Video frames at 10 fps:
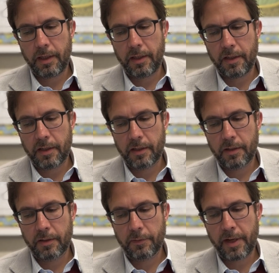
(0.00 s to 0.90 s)
the,
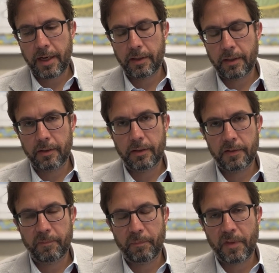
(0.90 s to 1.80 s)
uh, the fact that
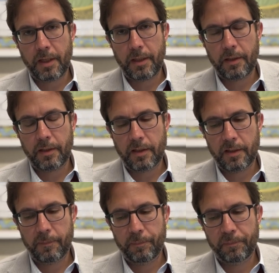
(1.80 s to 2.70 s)
the,
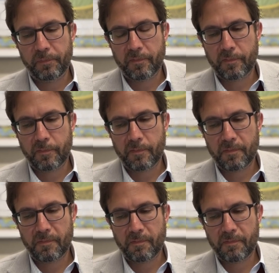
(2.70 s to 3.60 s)
the
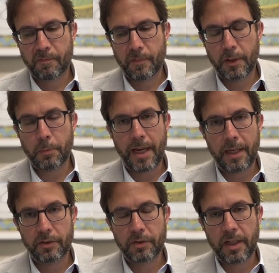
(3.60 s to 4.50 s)
the
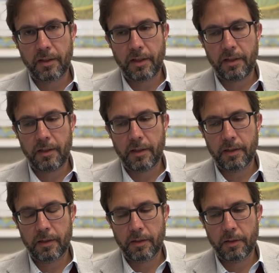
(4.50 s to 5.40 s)
demands and the
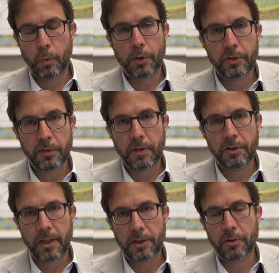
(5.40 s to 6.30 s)
uh, the worries of the
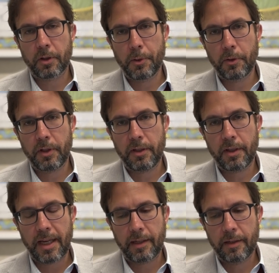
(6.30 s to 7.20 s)
international community
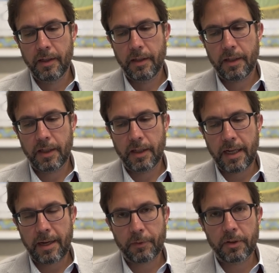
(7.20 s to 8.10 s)
that
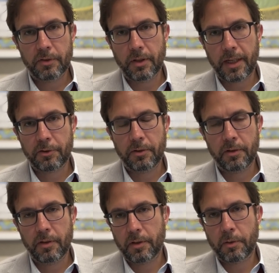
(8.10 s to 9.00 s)
uh, after this
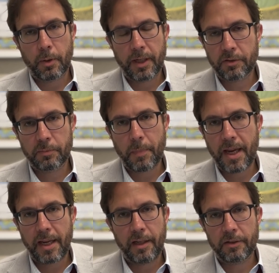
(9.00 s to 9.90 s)
election, the Croats
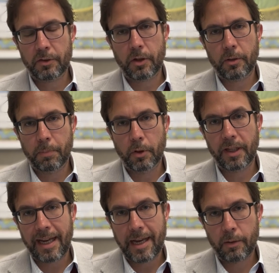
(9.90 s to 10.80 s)
may start
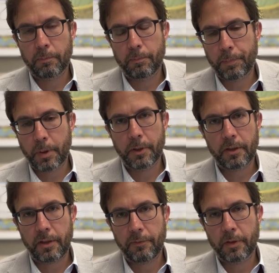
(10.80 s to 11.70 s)
pulling out
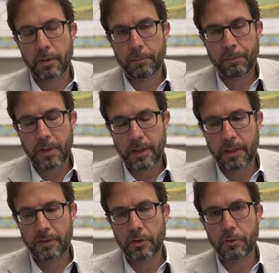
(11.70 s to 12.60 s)
permanently from
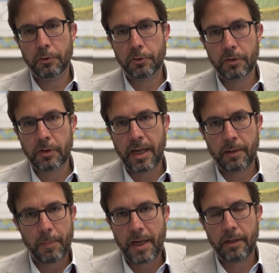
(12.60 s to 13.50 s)
uh, institutions
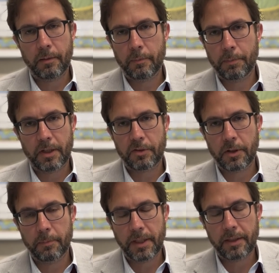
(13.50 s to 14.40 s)
and making
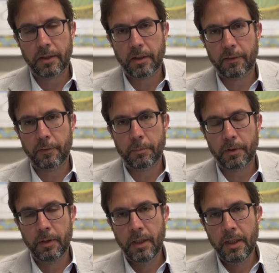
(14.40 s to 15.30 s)
Bosnia completely
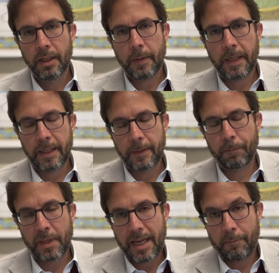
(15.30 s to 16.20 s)
ungovernable, uh,
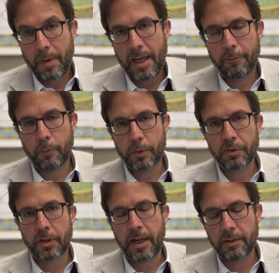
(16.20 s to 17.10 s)
that may have
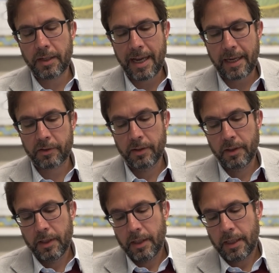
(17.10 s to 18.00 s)
forced their hand to act.
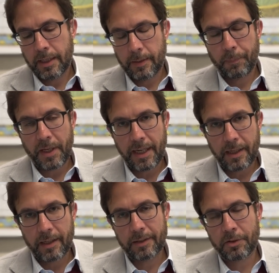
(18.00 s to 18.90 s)
Uh,
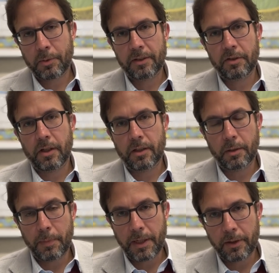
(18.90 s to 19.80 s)
again, I stress
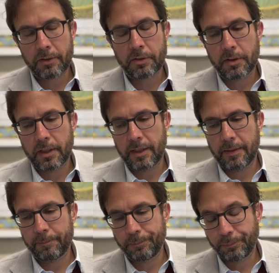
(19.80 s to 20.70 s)
on the merits.
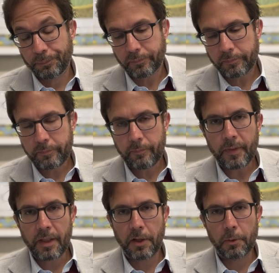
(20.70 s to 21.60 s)
Um,
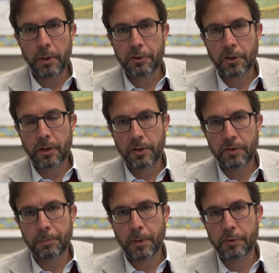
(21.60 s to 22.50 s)
the OHR
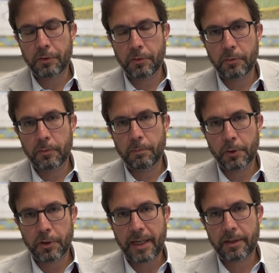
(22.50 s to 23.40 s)
is supposed to
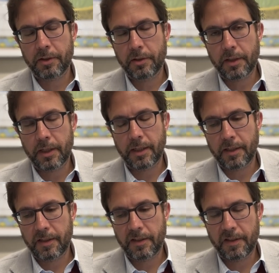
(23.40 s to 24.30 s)
protect
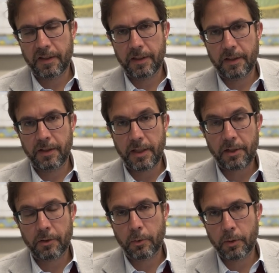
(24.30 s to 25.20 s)
uh, uh, the
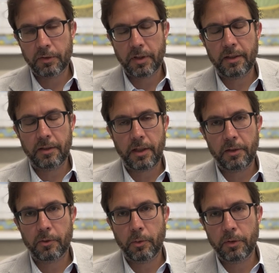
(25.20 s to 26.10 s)
Dayton Accords, and the
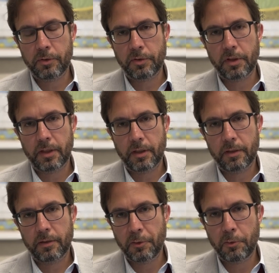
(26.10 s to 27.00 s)
Dayton Accords
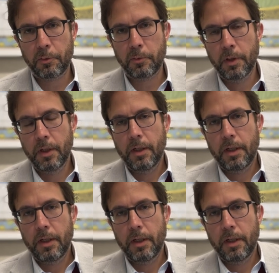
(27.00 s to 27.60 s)
do